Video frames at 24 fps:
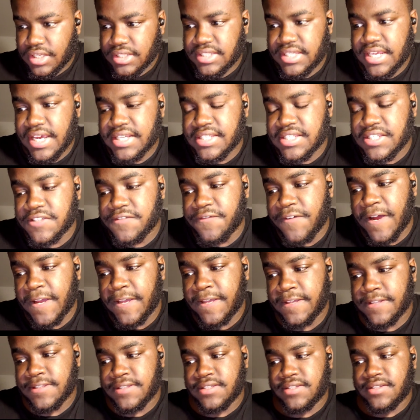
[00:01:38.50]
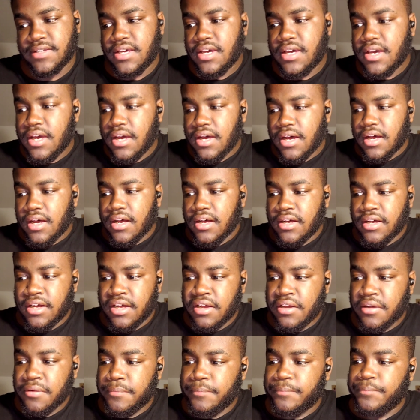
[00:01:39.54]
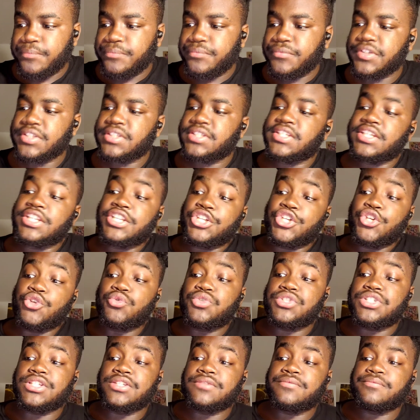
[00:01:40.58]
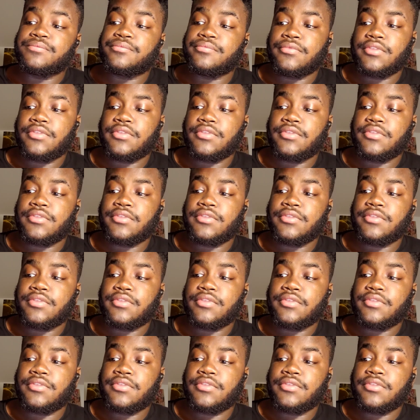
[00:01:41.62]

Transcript: Texans, Vikings. It's in Houston.